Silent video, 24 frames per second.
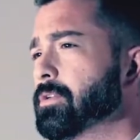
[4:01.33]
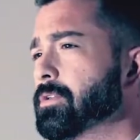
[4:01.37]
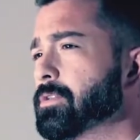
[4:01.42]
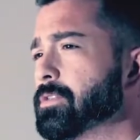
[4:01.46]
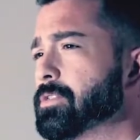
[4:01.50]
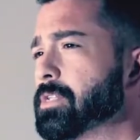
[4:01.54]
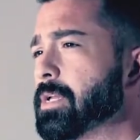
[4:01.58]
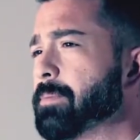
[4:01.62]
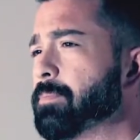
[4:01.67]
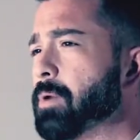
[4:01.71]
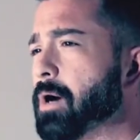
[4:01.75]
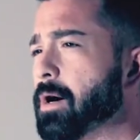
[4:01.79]

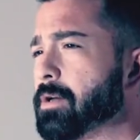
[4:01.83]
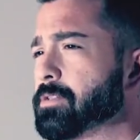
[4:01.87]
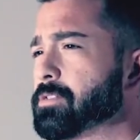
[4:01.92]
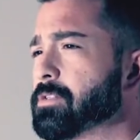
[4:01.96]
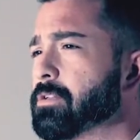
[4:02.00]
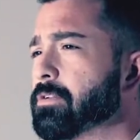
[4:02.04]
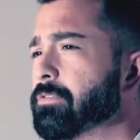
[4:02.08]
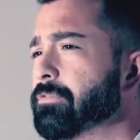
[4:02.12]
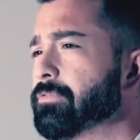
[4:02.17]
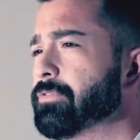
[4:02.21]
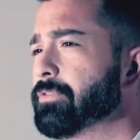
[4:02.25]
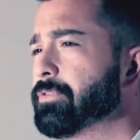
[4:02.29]
stay
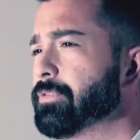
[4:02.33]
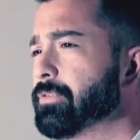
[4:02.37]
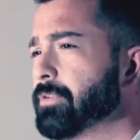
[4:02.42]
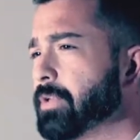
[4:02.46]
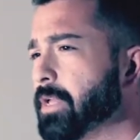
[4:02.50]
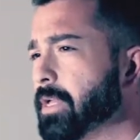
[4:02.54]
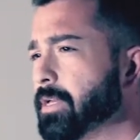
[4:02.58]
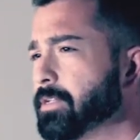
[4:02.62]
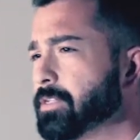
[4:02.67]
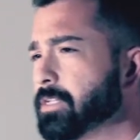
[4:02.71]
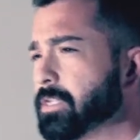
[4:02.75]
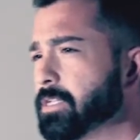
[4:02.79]
positive
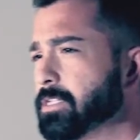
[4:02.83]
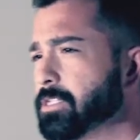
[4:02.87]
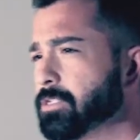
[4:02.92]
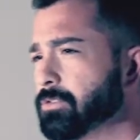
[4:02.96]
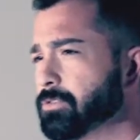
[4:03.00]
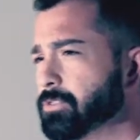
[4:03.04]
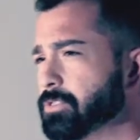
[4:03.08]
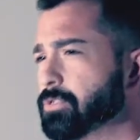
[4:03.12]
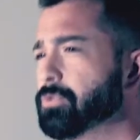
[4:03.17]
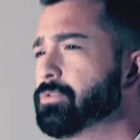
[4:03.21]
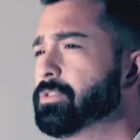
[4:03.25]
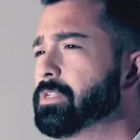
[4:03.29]
and to continue
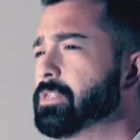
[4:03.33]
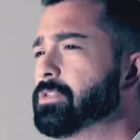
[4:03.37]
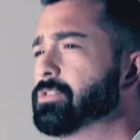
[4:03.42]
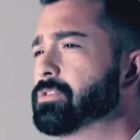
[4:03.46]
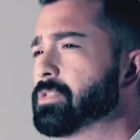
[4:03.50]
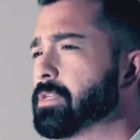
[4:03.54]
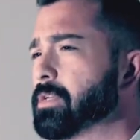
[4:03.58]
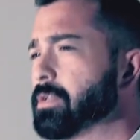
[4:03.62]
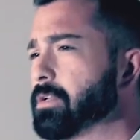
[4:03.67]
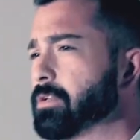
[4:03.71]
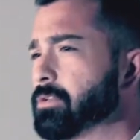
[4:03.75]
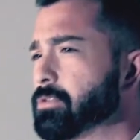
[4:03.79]
to do these
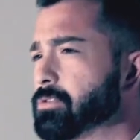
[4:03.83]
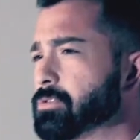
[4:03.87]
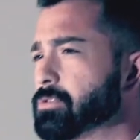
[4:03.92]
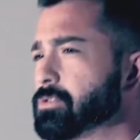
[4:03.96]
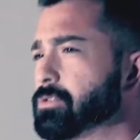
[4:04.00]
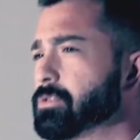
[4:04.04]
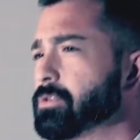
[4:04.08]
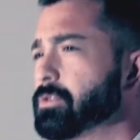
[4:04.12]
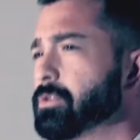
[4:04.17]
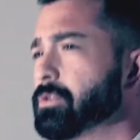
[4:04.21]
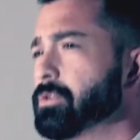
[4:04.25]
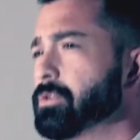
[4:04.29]
things